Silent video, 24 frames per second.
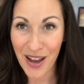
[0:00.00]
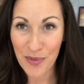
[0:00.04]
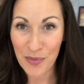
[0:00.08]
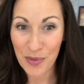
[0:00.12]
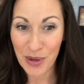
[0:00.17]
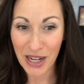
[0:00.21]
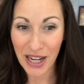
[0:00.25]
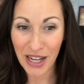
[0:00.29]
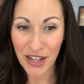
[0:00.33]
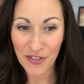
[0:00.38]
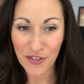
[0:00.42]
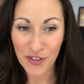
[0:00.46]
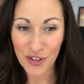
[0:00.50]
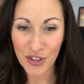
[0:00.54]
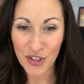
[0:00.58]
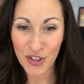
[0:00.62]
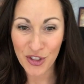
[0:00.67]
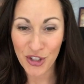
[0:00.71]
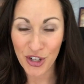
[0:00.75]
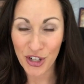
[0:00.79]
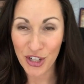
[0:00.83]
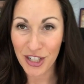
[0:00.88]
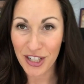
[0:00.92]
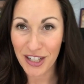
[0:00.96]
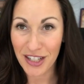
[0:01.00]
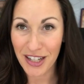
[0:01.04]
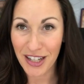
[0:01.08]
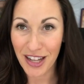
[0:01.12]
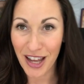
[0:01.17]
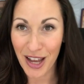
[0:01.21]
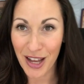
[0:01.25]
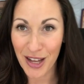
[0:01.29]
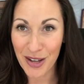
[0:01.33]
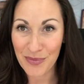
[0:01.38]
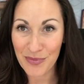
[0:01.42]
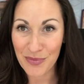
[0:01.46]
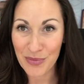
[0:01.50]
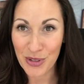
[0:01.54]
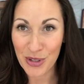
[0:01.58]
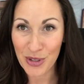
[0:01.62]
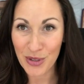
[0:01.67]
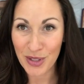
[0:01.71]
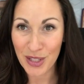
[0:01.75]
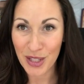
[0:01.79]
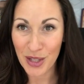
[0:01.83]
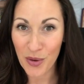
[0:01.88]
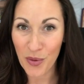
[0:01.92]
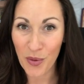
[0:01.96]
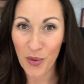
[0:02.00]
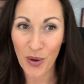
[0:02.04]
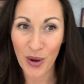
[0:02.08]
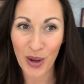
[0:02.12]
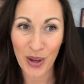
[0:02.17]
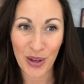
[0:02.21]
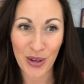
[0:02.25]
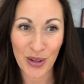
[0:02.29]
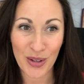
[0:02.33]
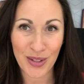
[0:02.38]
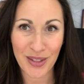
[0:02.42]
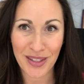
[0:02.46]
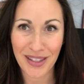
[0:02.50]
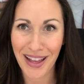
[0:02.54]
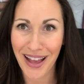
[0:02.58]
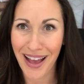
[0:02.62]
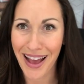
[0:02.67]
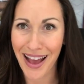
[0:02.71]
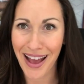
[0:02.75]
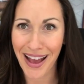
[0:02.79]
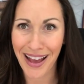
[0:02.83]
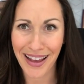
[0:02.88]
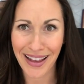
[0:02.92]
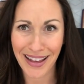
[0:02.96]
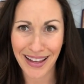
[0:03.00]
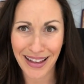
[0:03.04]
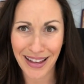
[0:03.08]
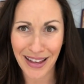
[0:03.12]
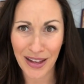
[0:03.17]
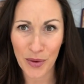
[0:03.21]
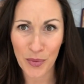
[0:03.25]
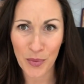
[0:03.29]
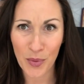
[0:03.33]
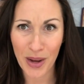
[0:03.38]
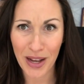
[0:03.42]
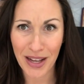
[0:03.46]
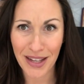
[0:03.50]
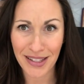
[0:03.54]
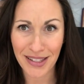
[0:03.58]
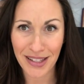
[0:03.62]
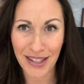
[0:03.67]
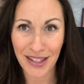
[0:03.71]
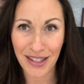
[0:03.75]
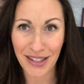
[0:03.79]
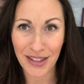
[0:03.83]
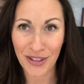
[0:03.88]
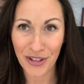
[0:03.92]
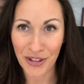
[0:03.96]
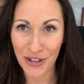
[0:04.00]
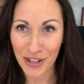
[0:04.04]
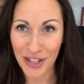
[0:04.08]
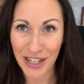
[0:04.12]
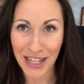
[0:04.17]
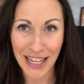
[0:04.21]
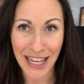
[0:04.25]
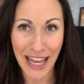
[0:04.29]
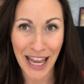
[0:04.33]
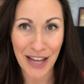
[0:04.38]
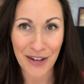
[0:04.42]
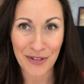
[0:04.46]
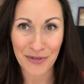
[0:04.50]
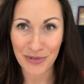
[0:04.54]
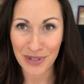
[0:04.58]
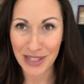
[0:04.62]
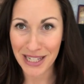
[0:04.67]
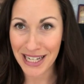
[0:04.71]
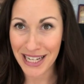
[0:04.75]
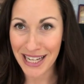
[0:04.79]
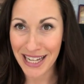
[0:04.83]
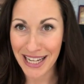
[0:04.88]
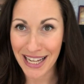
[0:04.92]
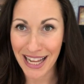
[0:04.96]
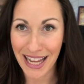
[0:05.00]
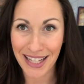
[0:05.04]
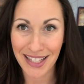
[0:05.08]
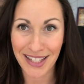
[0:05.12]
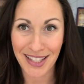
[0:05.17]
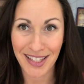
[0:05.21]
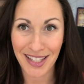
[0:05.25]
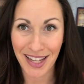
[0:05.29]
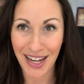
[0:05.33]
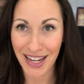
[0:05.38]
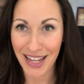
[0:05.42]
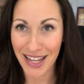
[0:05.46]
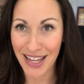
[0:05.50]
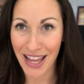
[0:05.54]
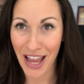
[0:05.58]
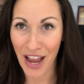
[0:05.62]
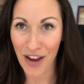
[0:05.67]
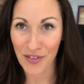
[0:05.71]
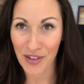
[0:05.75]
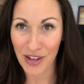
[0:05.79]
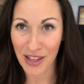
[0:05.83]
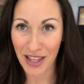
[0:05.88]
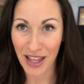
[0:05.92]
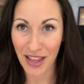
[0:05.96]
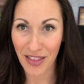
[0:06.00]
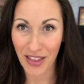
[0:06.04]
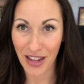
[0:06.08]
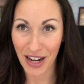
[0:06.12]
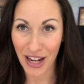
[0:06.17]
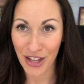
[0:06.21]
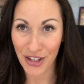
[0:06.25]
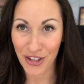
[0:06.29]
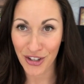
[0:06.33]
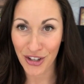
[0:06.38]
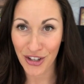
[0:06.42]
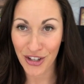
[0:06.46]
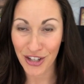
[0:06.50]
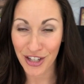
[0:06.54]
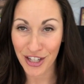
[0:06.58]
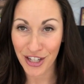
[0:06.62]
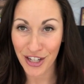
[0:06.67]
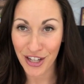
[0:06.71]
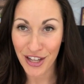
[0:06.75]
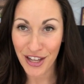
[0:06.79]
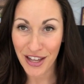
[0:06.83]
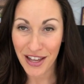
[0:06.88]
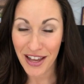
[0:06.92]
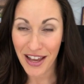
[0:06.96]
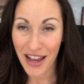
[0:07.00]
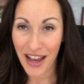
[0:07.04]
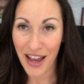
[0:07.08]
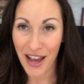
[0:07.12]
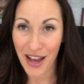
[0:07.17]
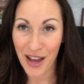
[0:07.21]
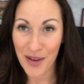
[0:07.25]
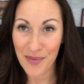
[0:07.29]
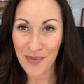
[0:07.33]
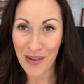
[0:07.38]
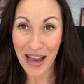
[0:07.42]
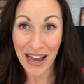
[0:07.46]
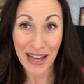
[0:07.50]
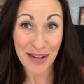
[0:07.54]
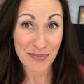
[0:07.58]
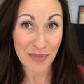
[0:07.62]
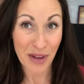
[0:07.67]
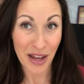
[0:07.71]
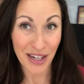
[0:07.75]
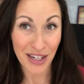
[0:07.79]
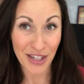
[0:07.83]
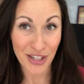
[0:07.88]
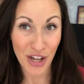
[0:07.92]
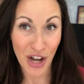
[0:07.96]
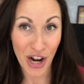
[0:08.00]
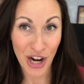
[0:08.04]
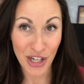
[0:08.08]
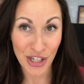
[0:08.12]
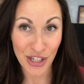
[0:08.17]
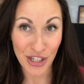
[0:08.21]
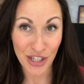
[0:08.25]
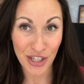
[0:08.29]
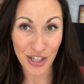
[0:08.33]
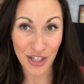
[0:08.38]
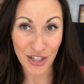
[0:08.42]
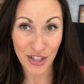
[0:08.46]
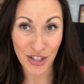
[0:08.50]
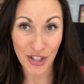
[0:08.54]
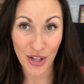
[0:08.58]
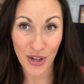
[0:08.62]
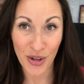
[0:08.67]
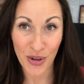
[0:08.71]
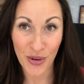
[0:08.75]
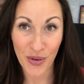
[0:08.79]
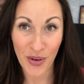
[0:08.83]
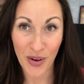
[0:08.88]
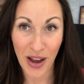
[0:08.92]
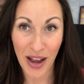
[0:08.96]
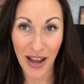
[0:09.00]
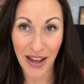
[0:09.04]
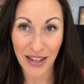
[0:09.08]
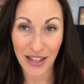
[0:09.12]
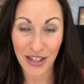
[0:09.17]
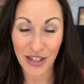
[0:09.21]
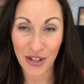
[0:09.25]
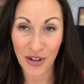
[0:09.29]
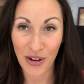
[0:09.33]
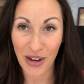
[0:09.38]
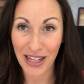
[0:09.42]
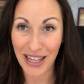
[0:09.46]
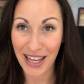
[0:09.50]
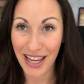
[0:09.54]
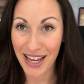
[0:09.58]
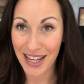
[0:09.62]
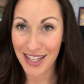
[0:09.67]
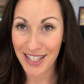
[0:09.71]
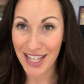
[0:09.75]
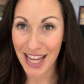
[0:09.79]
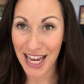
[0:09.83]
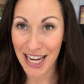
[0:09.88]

when I first started using oils, I was learning and reading and studying everything that I could. I'm not a doctor, so I can't